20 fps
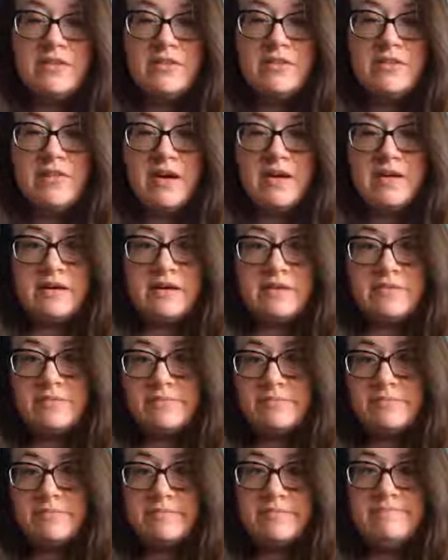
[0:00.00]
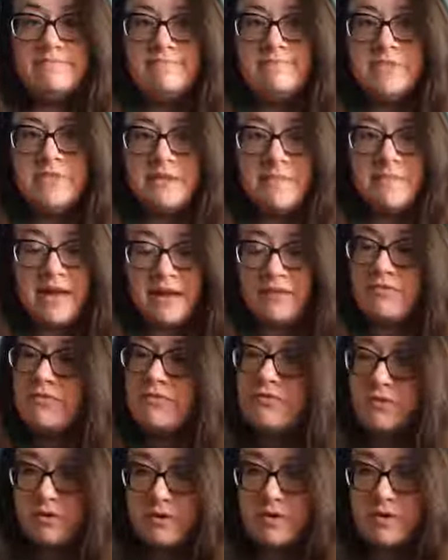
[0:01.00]
the demand
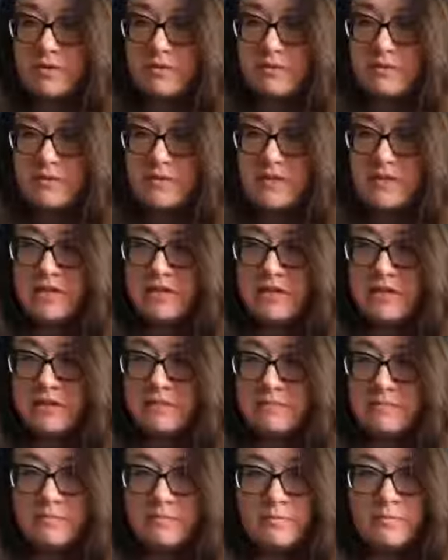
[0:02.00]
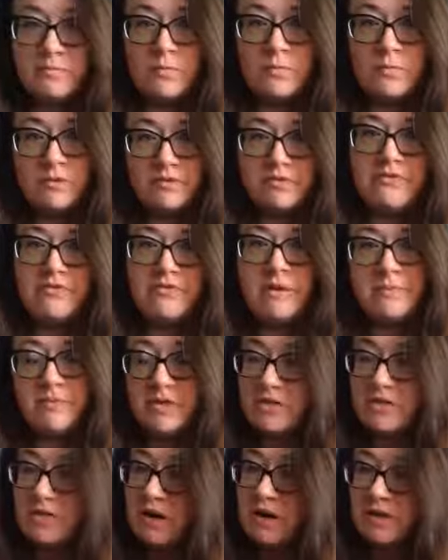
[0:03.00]
for the wool from the
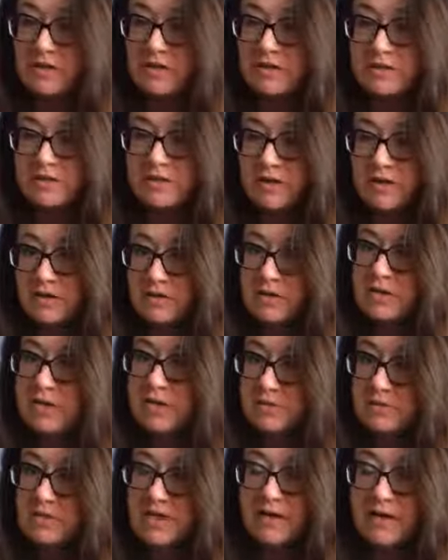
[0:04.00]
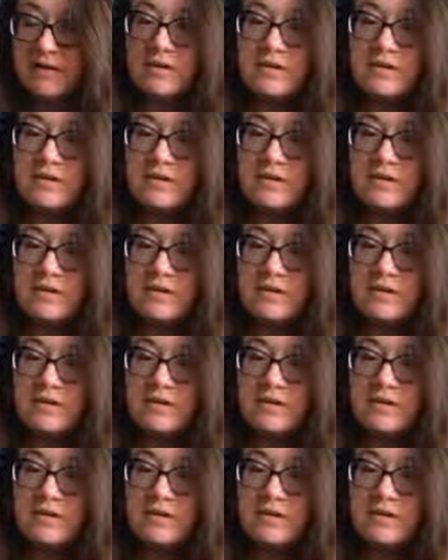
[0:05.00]
dogs started to go down,